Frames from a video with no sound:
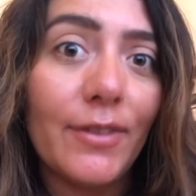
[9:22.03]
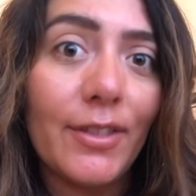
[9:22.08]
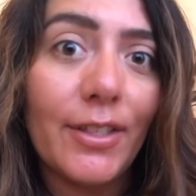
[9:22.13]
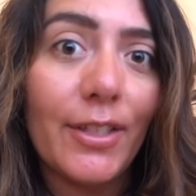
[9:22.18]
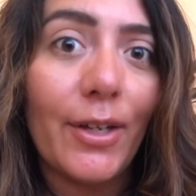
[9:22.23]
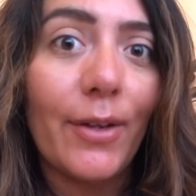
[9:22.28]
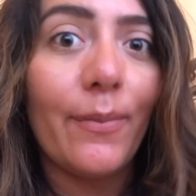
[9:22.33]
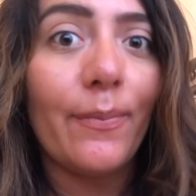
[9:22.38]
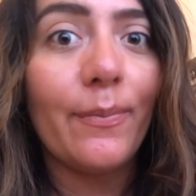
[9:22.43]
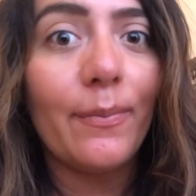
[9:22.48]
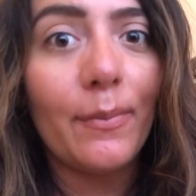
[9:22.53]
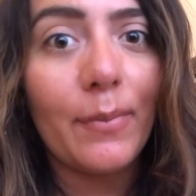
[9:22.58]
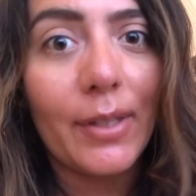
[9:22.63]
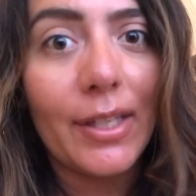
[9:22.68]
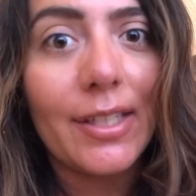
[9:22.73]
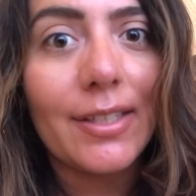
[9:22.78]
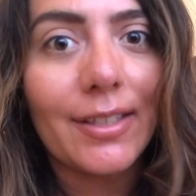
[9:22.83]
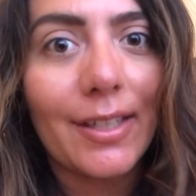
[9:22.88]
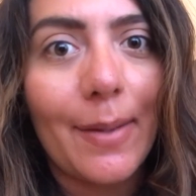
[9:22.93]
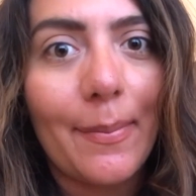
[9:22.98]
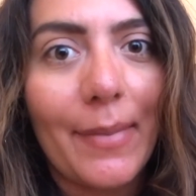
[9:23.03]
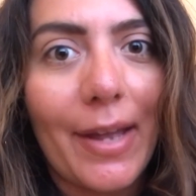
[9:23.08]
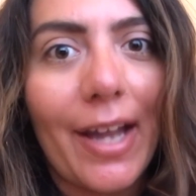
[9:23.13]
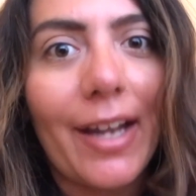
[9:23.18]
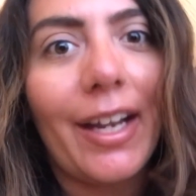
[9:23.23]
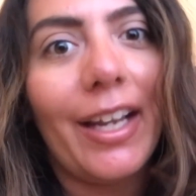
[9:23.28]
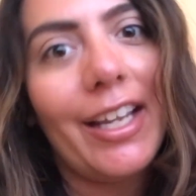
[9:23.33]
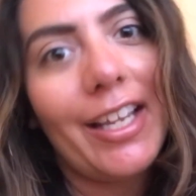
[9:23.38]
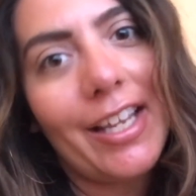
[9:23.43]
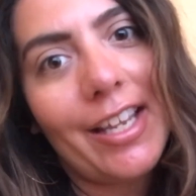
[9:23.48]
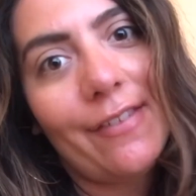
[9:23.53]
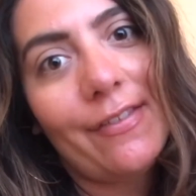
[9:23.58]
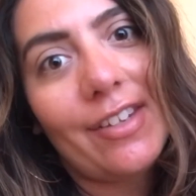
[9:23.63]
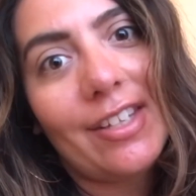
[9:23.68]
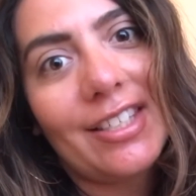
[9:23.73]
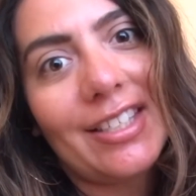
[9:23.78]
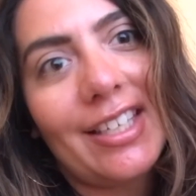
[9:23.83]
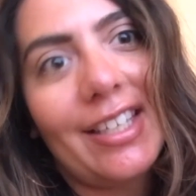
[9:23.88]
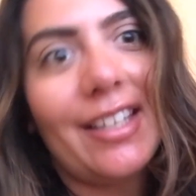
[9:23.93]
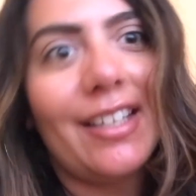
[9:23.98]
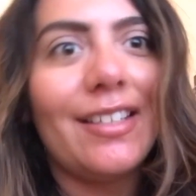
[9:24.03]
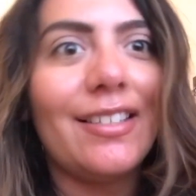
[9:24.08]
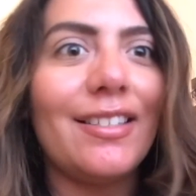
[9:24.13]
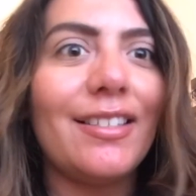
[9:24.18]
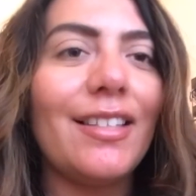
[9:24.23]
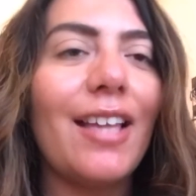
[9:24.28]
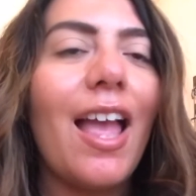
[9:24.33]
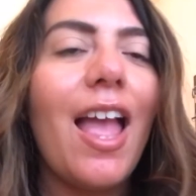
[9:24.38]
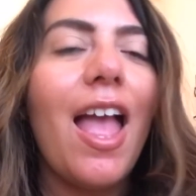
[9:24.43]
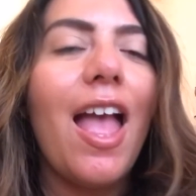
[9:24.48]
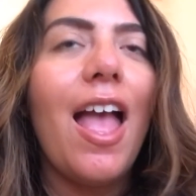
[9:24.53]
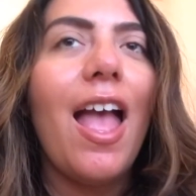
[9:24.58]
So please come back if you see this.